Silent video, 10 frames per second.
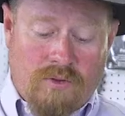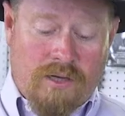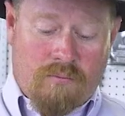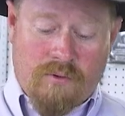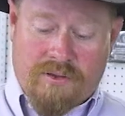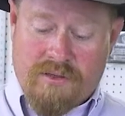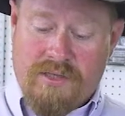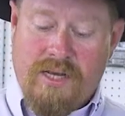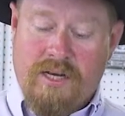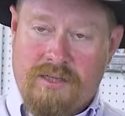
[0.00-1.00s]
Like with the
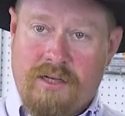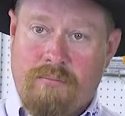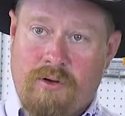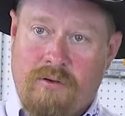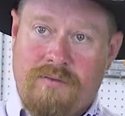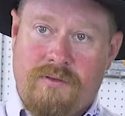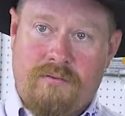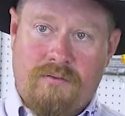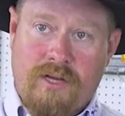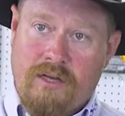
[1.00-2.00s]
standing seam roofs,
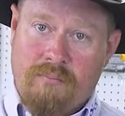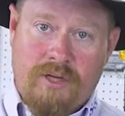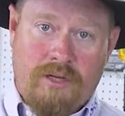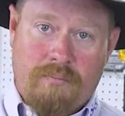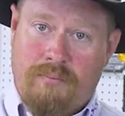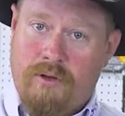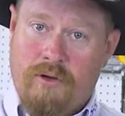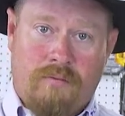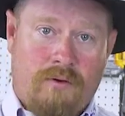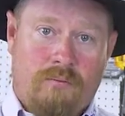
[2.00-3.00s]
they can be put
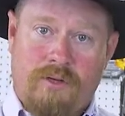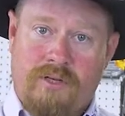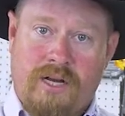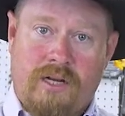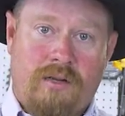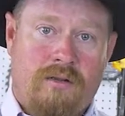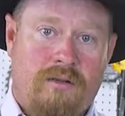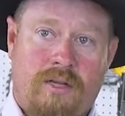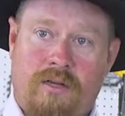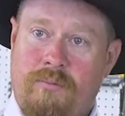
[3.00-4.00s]
over a wood deck,
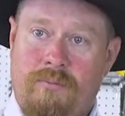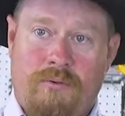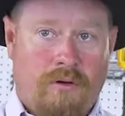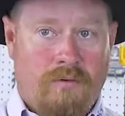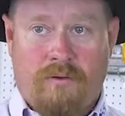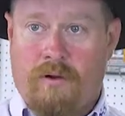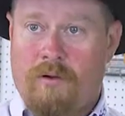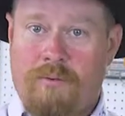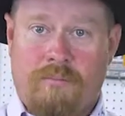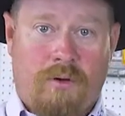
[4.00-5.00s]
they can be put over
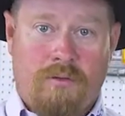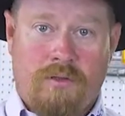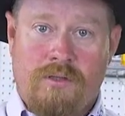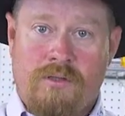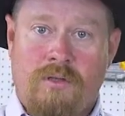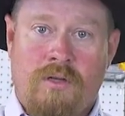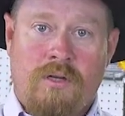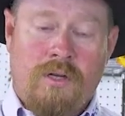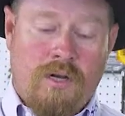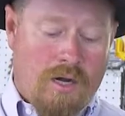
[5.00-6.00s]
open purlins.
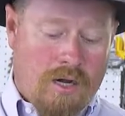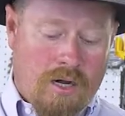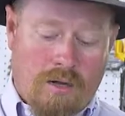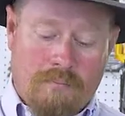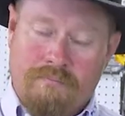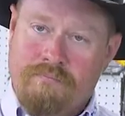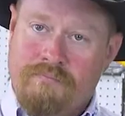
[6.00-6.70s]
Um,